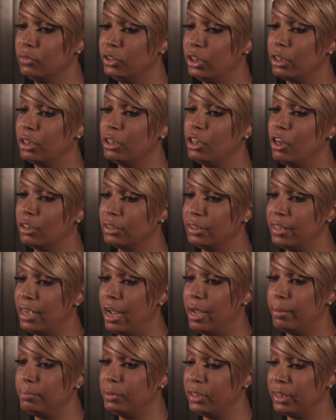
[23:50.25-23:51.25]
Took a long
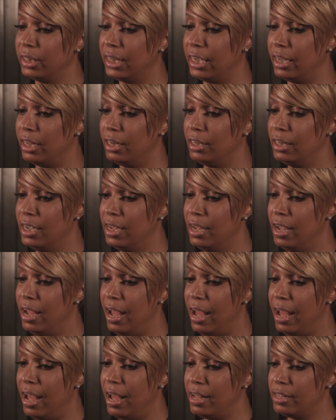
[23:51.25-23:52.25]
time to get
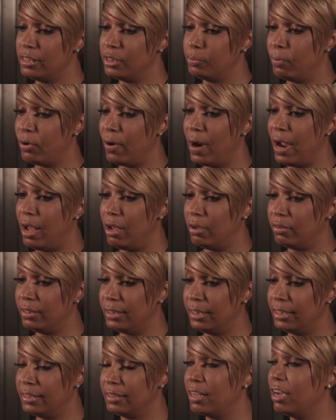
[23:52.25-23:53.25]
as proud
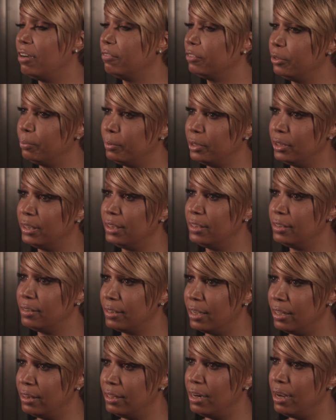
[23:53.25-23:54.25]
and as comfortable in the
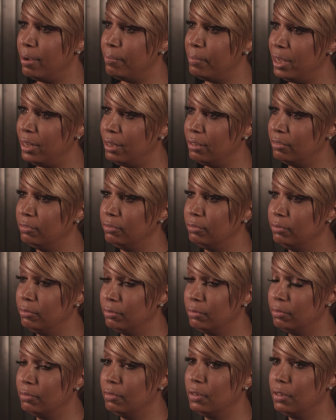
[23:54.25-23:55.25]
skin that I'm in
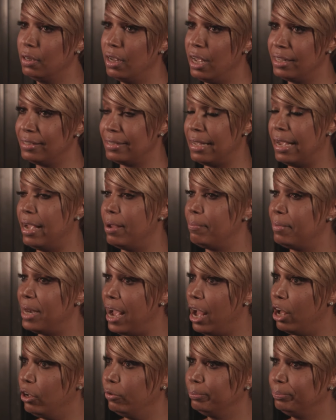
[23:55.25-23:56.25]
as I am
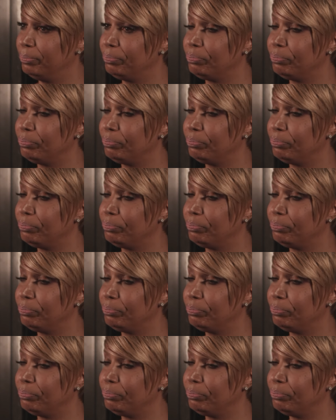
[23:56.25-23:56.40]
now.